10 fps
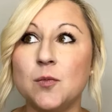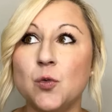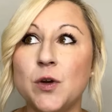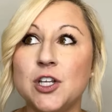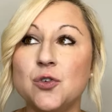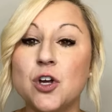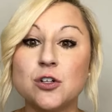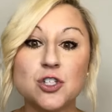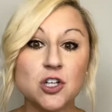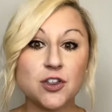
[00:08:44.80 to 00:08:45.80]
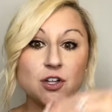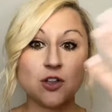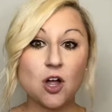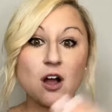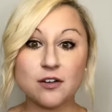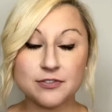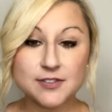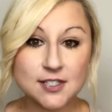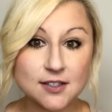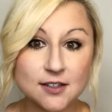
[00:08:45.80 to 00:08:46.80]
When you go to the
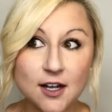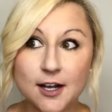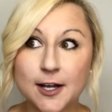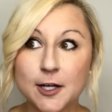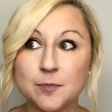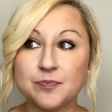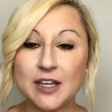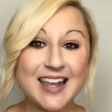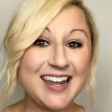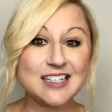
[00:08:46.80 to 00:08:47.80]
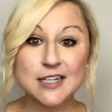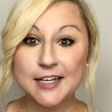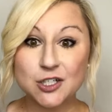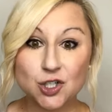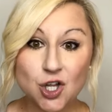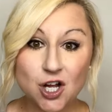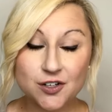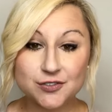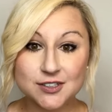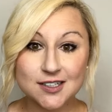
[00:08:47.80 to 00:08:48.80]
Loft, like Ann Taylor
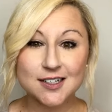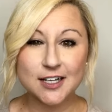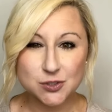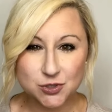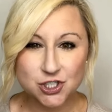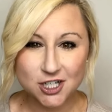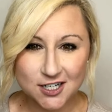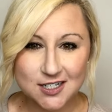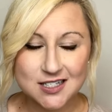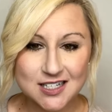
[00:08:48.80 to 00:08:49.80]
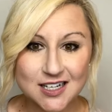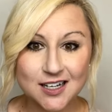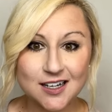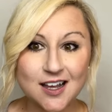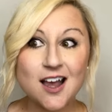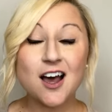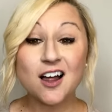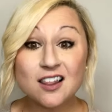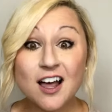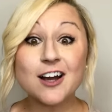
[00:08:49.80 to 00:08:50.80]
Loft, guess what you're gonna see? A
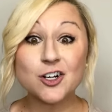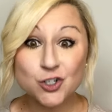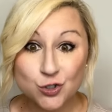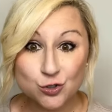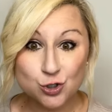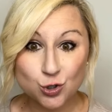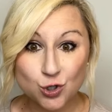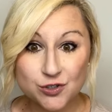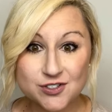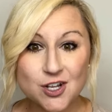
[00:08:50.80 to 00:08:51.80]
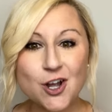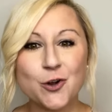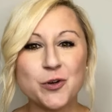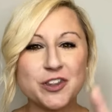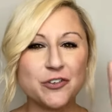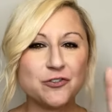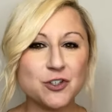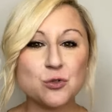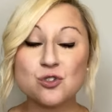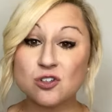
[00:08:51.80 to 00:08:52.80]
lot of neutrals with a
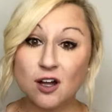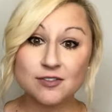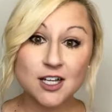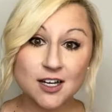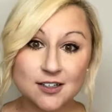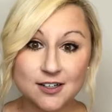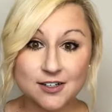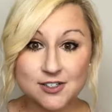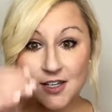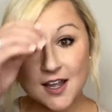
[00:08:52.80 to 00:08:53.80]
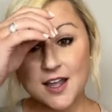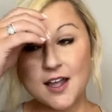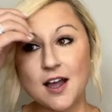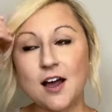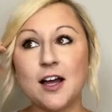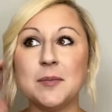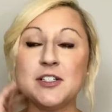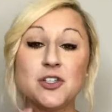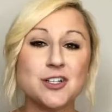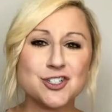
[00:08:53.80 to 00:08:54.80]
few soft colors. And
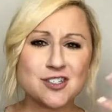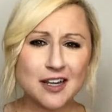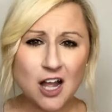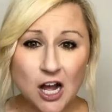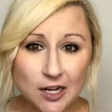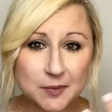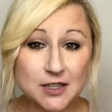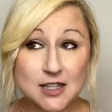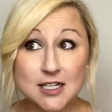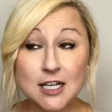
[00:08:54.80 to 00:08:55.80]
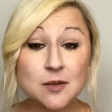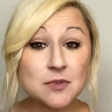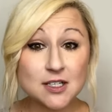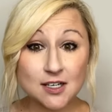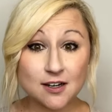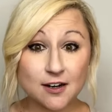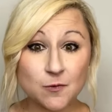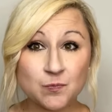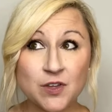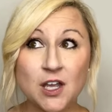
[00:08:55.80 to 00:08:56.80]
so there's just like common theme here
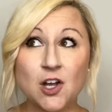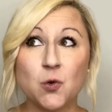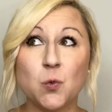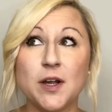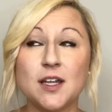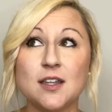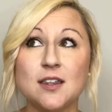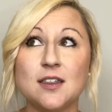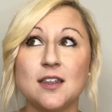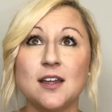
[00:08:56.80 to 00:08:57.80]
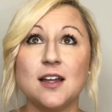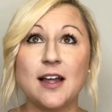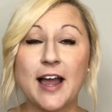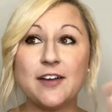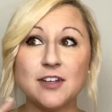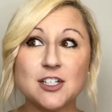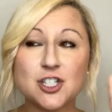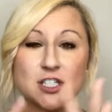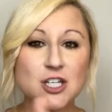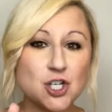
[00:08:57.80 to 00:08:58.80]
with having
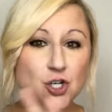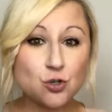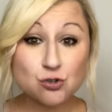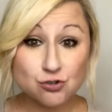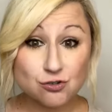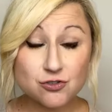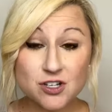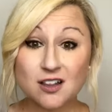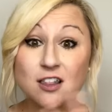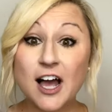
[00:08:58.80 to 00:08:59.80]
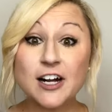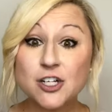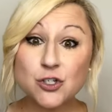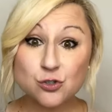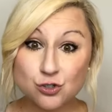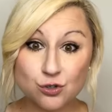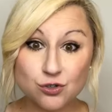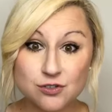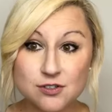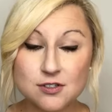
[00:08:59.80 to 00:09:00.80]
just neutrals, a lot of
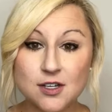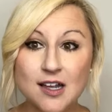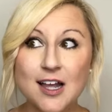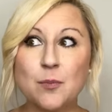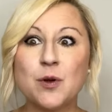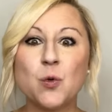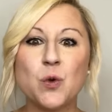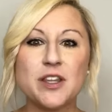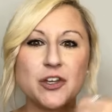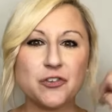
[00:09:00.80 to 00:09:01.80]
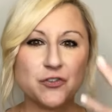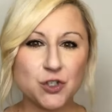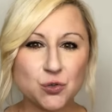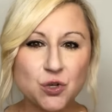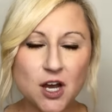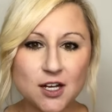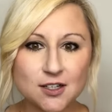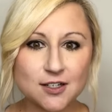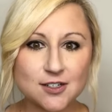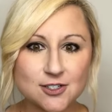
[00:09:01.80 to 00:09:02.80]
neutrals, but with a few
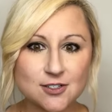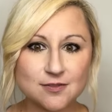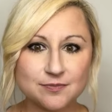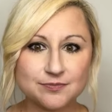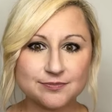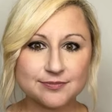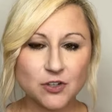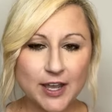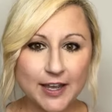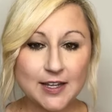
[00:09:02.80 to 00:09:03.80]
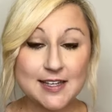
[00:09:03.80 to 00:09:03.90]
colors. Okay,